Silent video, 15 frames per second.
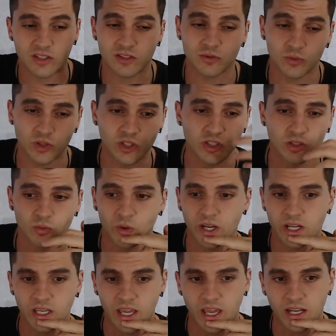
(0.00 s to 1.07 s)
It's a really good way
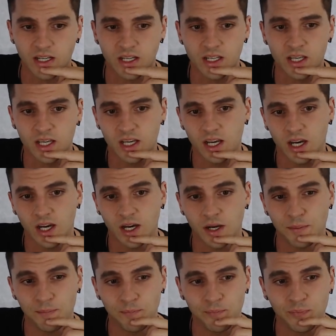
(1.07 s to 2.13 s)
to get,
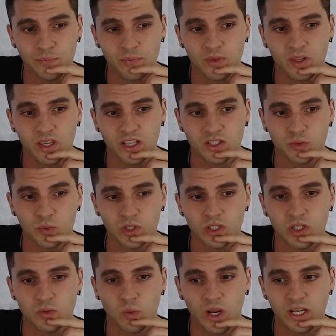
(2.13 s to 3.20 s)
um, it's a really
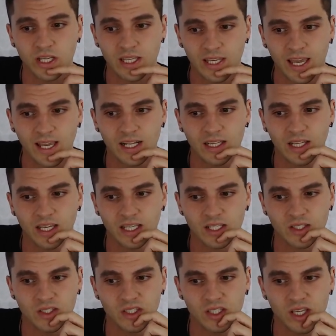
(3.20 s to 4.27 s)
good way to get like,
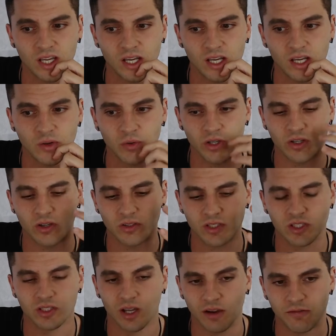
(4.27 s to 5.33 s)
uh, what do you call it?
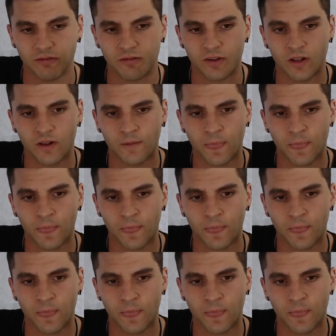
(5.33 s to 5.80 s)
stuff